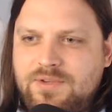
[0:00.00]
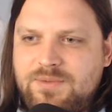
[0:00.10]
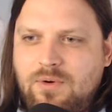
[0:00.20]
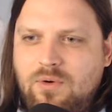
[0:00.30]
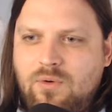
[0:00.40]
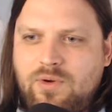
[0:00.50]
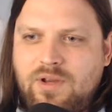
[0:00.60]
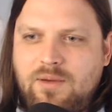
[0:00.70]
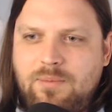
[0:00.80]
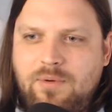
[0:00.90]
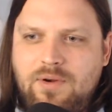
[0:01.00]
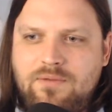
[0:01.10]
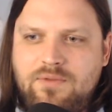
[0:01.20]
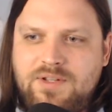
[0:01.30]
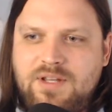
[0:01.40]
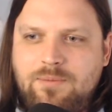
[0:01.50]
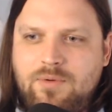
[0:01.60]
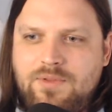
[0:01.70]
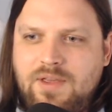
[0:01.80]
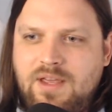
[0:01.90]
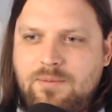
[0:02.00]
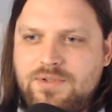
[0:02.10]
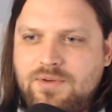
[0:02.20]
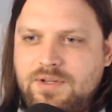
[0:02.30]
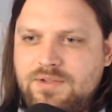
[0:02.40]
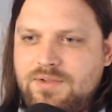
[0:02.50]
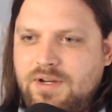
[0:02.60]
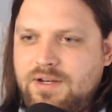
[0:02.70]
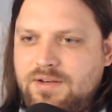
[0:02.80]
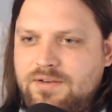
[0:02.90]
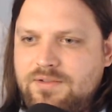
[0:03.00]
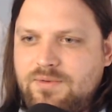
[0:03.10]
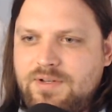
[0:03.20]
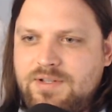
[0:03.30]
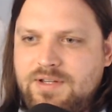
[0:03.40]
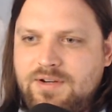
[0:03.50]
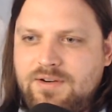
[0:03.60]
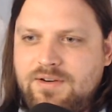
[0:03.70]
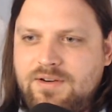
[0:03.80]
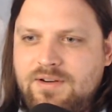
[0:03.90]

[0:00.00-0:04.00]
a small org I'm a part of, linked up with the Amazonians United. It's great to hear.